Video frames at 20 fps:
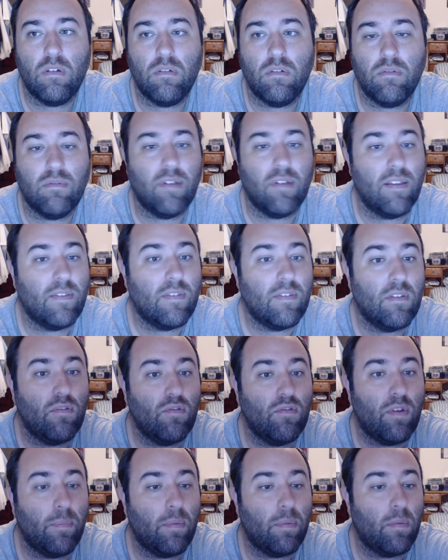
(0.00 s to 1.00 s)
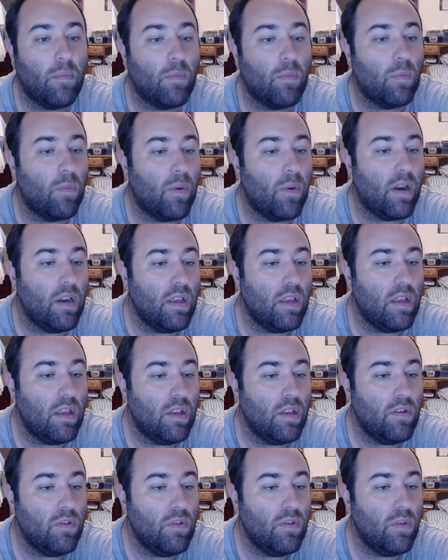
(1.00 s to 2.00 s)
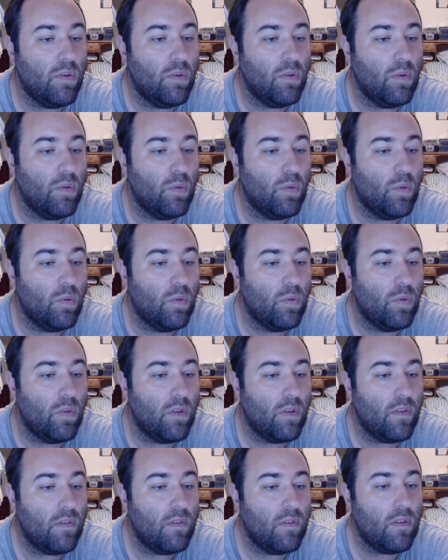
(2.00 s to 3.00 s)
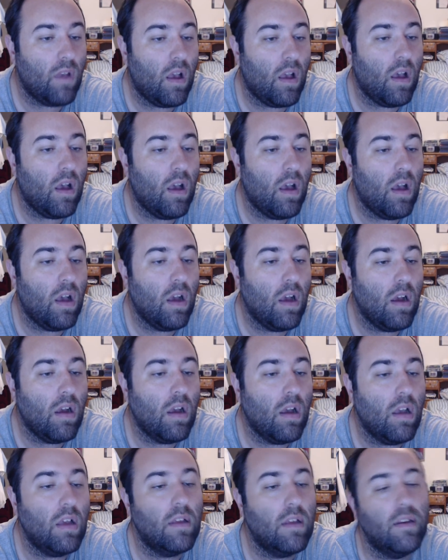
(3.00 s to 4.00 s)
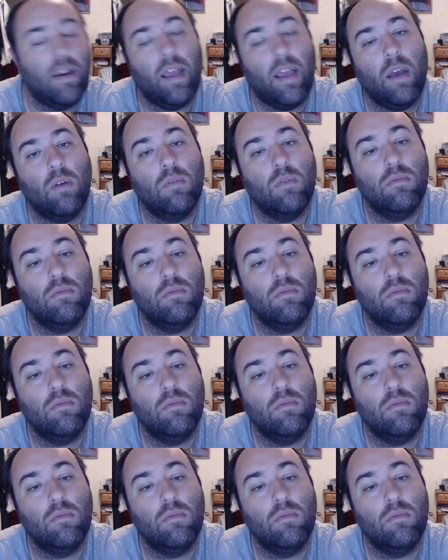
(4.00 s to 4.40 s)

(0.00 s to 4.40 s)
Let's jump right into the song now.